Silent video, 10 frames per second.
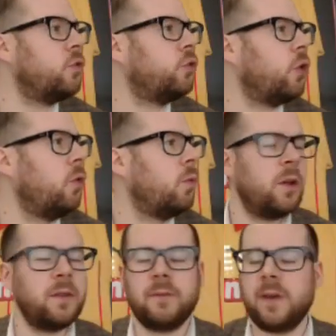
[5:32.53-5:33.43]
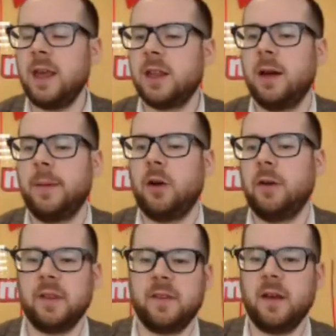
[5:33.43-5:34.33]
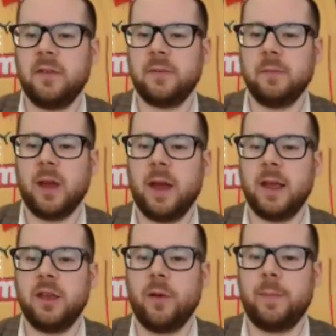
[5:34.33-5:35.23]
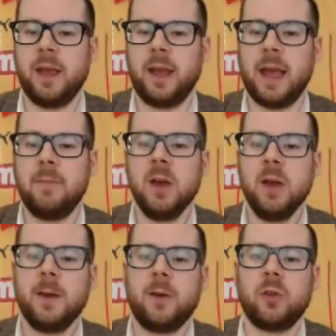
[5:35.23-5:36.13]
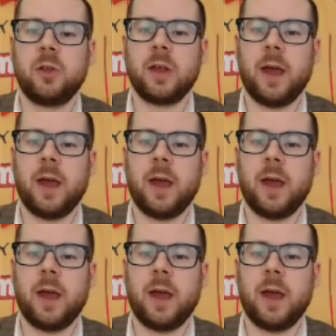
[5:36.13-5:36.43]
don't want to face coming off a tough European game, because